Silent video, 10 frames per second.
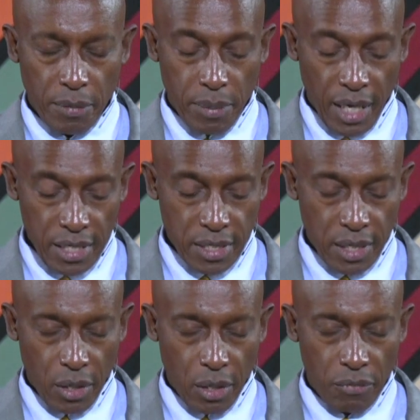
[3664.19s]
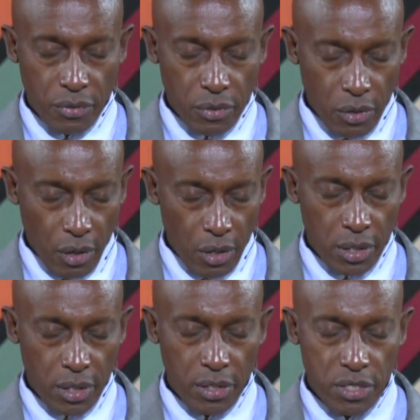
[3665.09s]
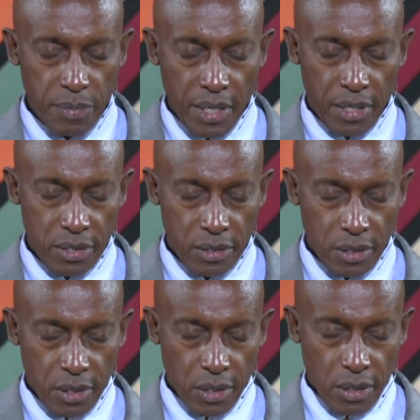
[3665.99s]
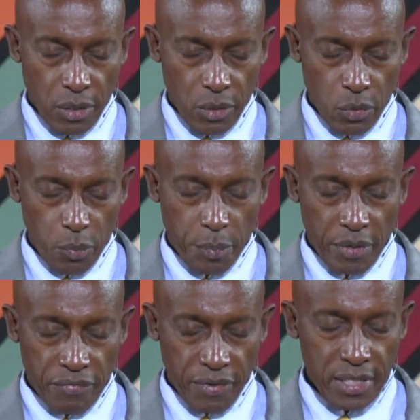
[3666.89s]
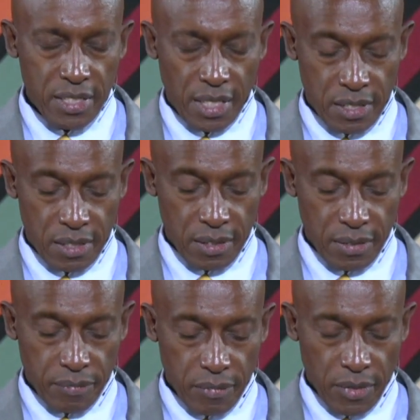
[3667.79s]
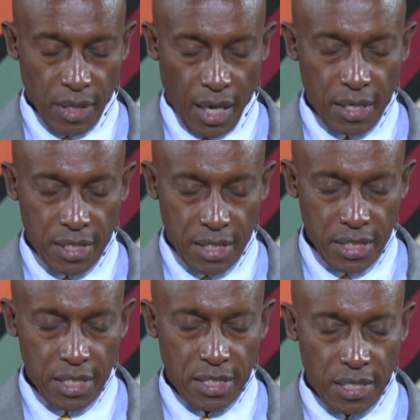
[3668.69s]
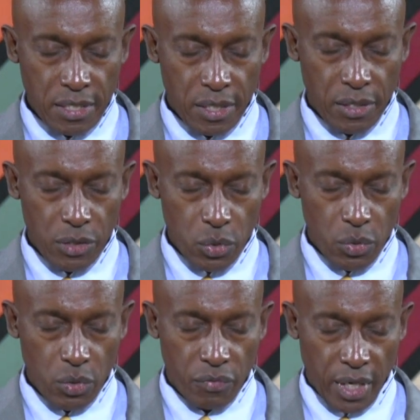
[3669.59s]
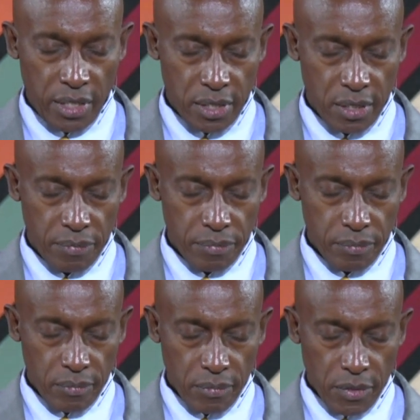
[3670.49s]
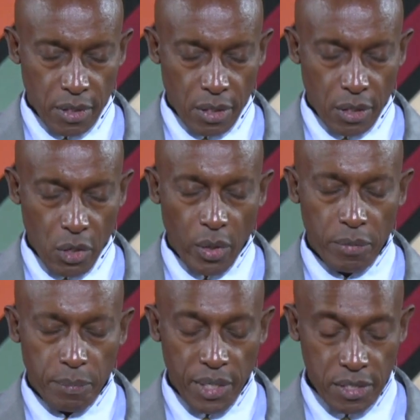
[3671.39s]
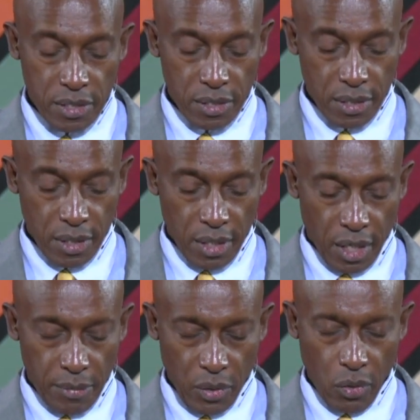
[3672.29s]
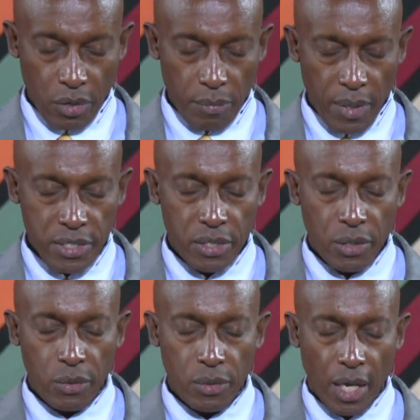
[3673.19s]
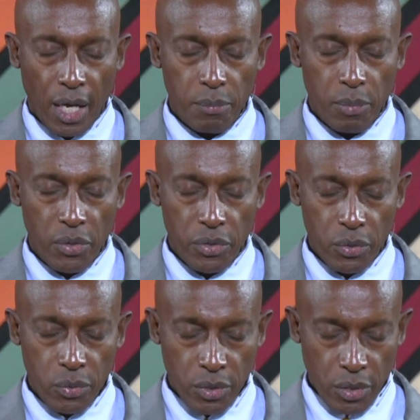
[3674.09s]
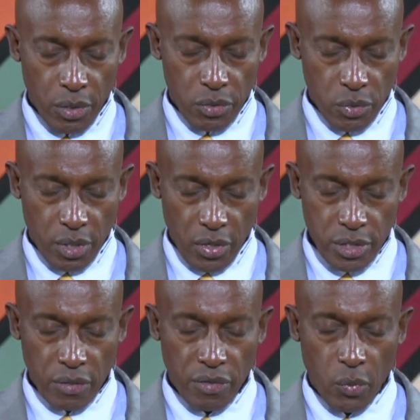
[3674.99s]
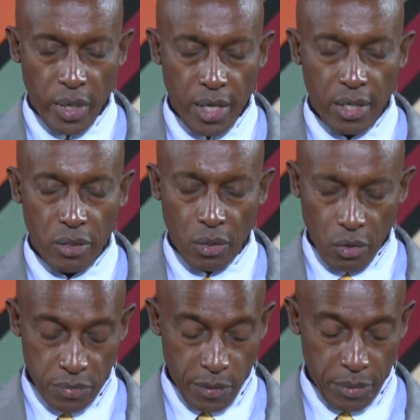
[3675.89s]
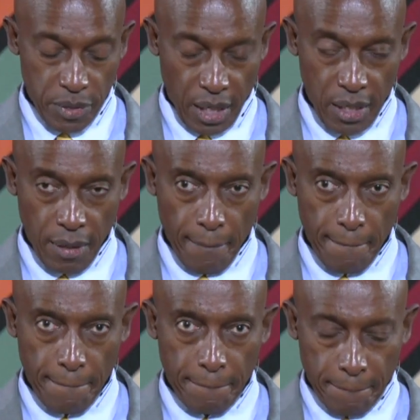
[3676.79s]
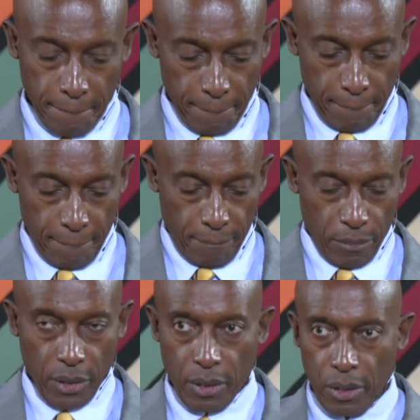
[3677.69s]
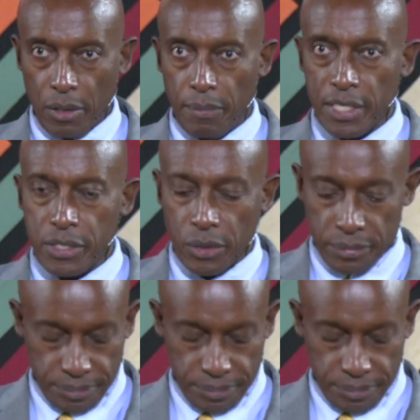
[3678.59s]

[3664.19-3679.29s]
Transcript: blessing of God the Spirit, who perfects us and teaches us the truth of Christ. Go in peace, and may God bless you and be with you through the rest of the week. And all God's people said, Amen. God bless you.